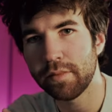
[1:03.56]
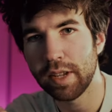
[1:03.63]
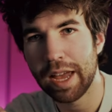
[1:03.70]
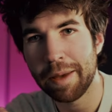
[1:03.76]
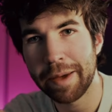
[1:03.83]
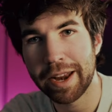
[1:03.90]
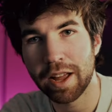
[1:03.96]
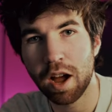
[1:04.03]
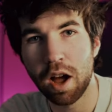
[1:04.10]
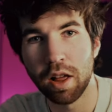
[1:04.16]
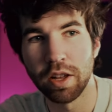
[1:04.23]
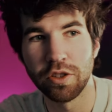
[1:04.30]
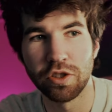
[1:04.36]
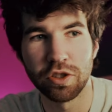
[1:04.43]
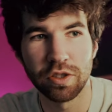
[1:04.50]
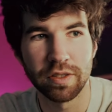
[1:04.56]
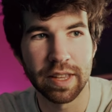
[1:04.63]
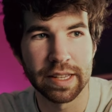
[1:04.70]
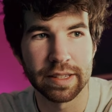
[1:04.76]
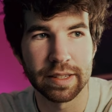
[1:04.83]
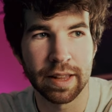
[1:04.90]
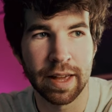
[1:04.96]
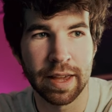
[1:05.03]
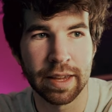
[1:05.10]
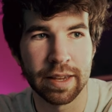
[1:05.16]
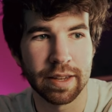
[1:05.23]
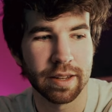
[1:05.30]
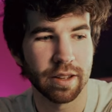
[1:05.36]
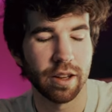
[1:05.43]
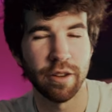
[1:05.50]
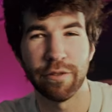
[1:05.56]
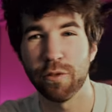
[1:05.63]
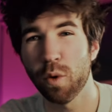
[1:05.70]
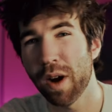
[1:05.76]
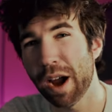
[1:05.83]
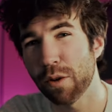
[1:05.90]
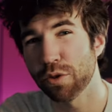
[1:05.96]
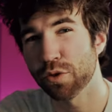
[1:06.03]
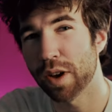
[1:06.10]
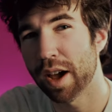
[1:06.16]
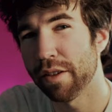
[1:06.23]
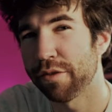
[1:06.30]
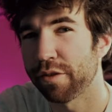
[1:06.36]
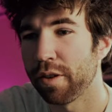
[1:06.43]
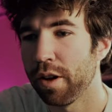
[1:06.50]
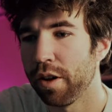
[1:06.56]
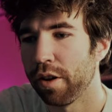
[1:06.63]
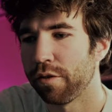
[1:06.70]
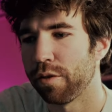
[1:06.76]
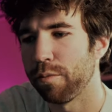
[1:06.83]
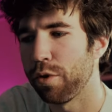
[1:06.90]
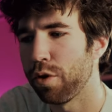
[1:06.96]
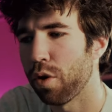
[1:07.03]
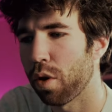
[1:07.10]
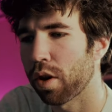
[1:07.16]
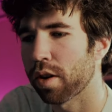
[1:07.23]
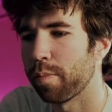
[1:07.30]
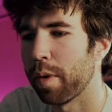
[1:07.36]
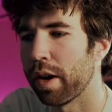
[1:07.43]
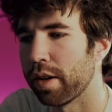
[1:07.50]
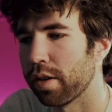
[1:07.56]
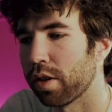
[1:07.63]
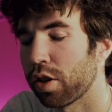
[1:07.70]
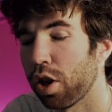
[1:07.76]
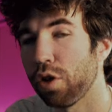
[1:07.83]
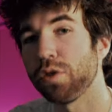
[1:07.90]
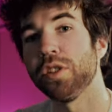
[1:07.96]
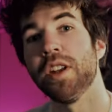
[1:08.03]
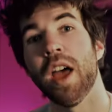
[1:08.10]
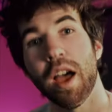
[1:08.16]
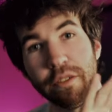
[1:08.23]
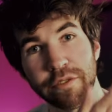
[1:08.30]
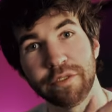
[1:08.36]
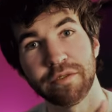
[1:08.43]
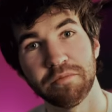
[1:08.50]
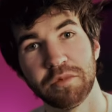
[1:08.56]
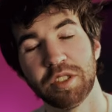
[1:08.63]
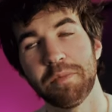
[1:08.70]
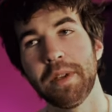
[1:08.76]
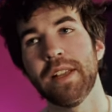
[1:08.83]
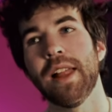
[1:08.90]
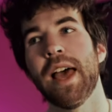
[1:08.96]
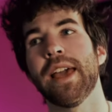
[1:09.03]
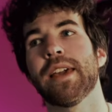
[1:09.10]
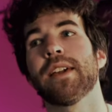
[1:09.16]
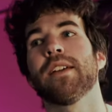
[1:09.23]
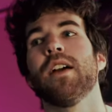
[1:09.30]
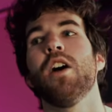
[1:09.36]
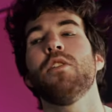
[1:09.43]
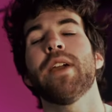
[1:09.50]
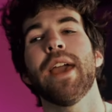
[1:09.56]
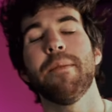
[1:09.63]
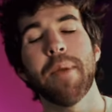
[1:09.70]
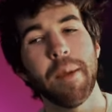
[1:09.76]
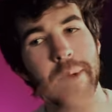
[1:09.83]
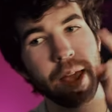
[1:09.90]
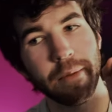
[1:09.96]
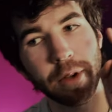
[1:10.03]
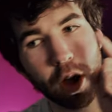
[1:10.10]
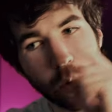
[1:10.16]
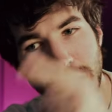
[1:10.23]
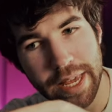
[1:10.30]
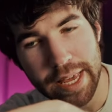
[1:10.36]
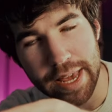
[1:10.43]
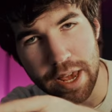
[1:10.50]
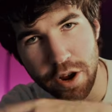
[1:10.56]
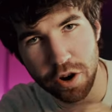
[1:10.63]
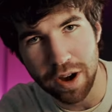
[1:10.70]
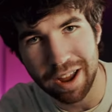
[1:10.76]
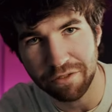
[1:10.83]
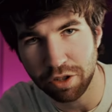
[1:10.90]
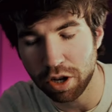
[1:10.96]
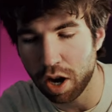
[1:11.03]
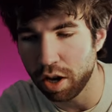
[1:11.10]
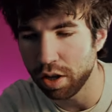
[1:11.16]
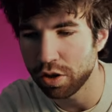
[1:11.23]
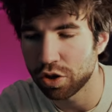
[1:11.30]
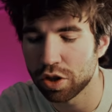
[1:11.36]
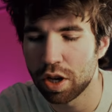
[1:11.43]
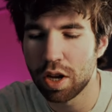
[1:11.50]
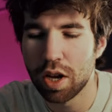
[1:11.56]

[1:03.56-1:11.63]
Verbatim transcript: I'm out of college. That's like a four hour drive from New York, but close enough to be like, okay, maybe I'm going here after college.